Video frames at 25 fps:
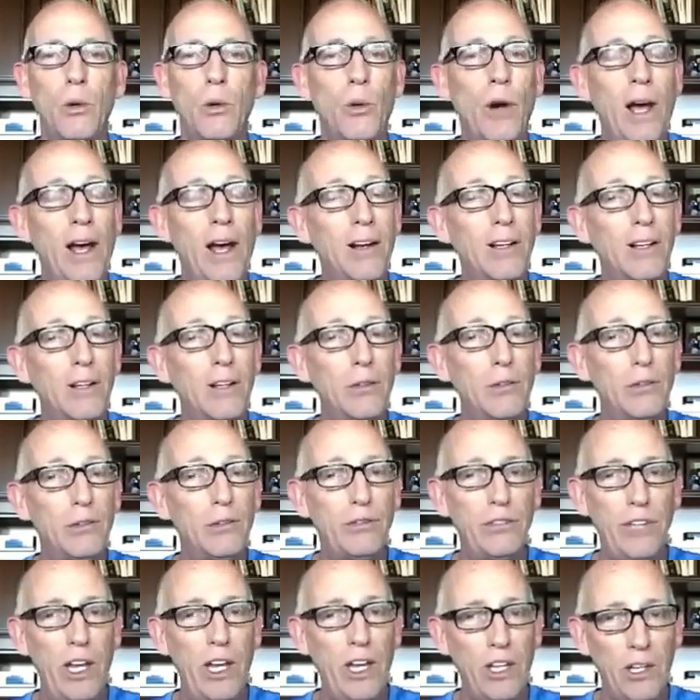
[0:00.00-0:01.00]
Well,
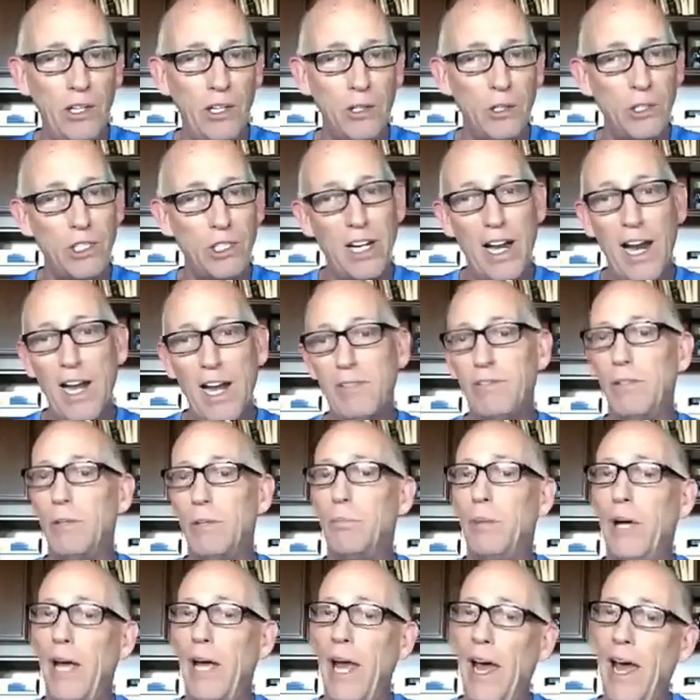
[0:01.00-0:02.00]
failure is kind of a
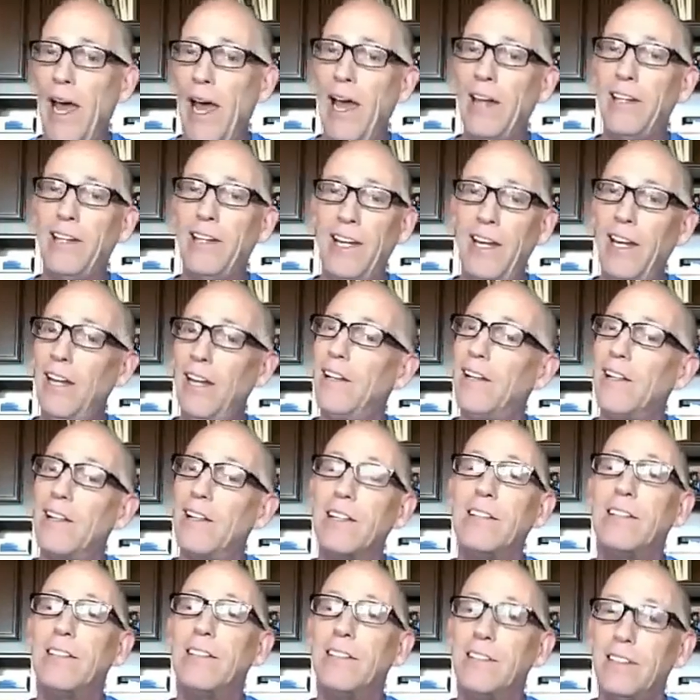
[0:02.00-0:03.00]
bad
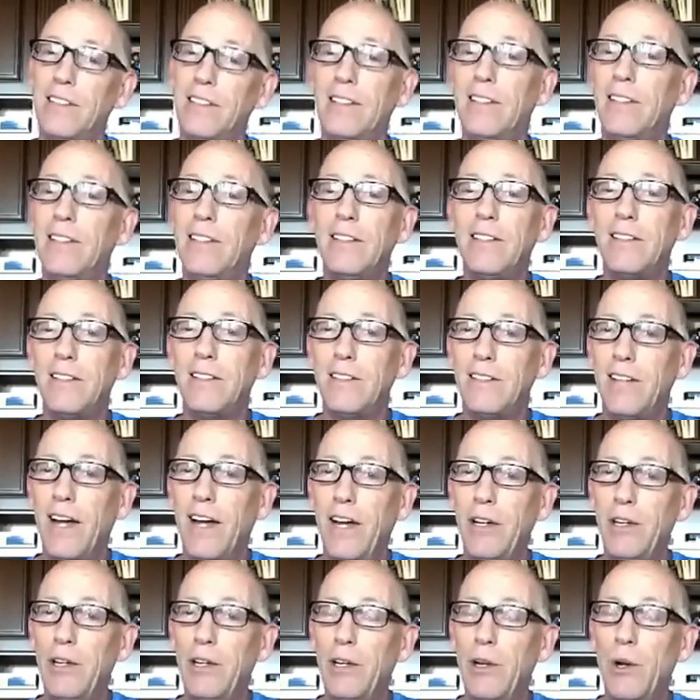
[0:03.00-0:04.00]
deal,
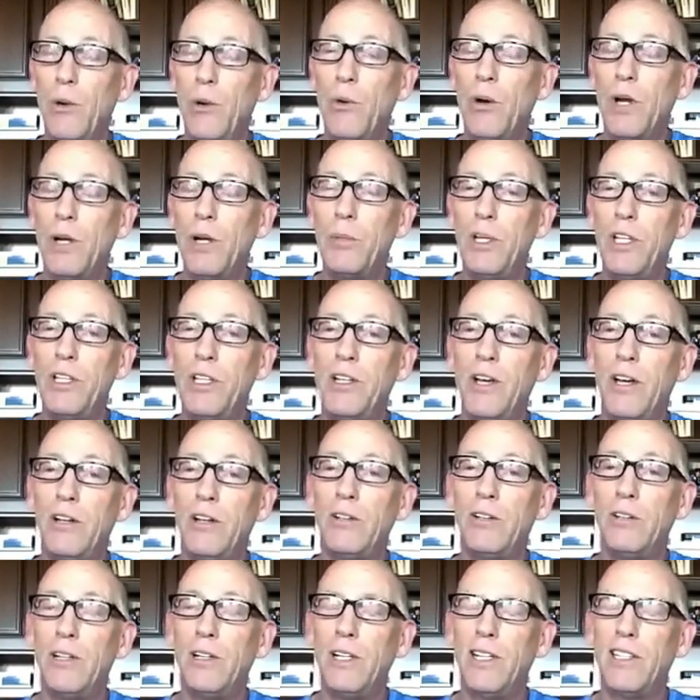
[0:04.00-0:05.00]
right? You don't want to be the
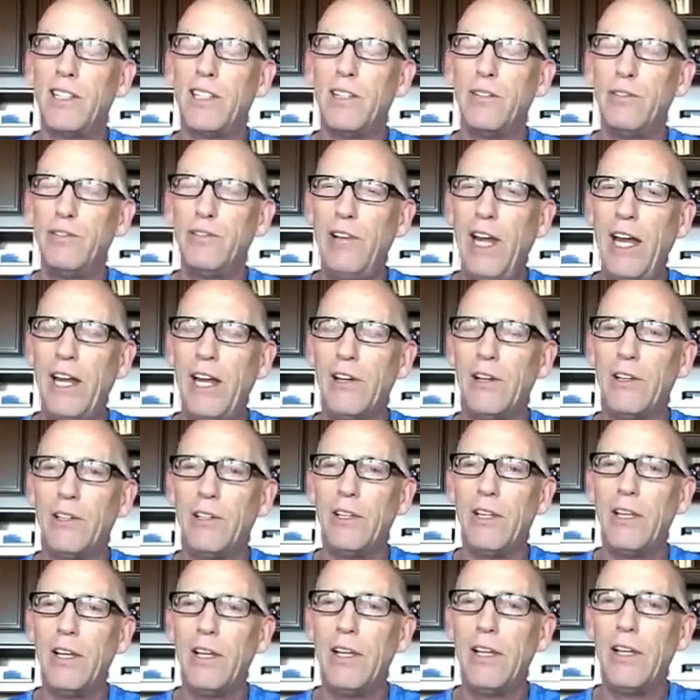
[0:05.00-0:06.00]
underling that
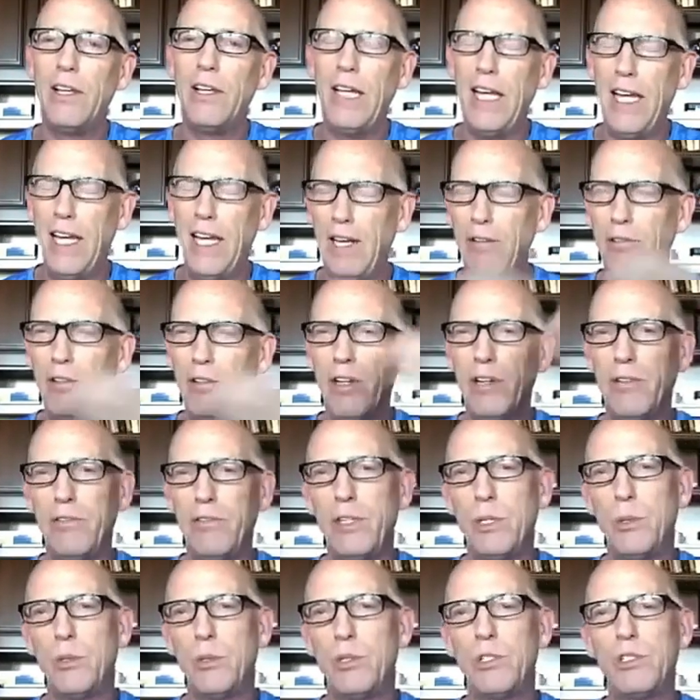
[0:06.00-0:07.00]
failed, even
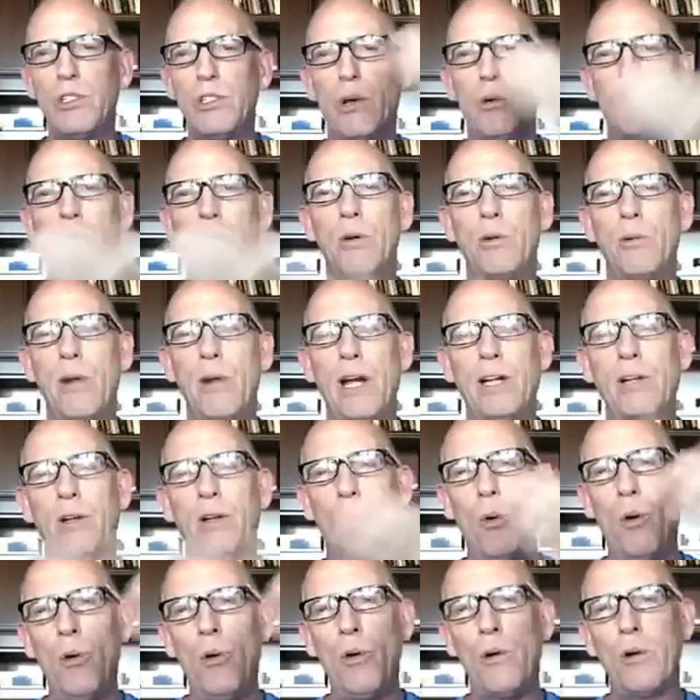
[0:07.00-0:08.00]
if there was no direct
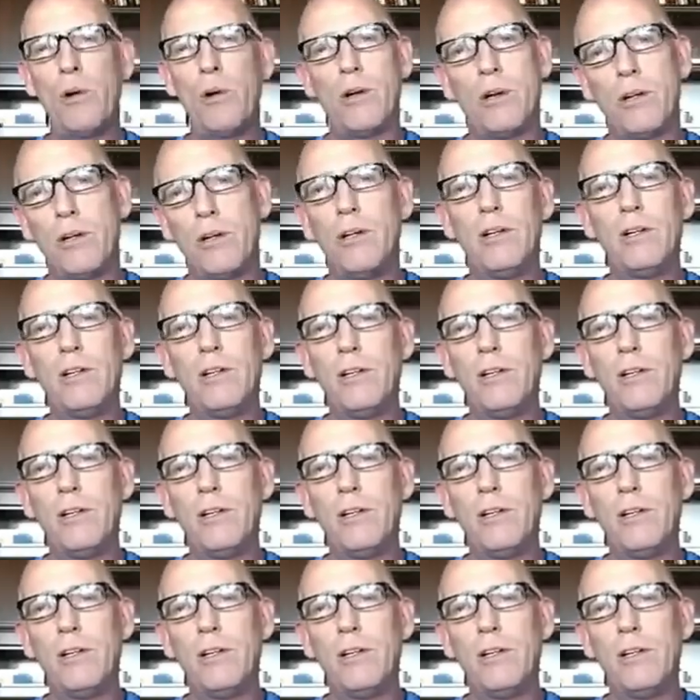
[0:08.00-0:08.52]
order.